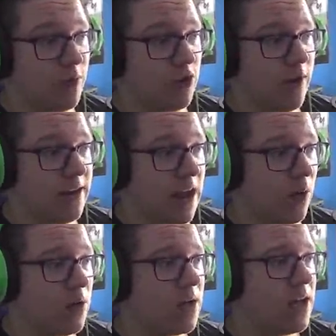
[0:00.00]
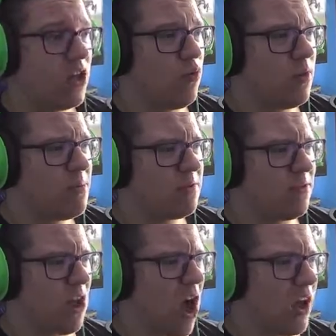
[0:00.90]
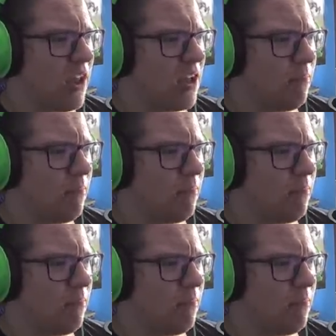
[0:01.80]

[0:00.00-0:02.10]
you right now. You will be knocking a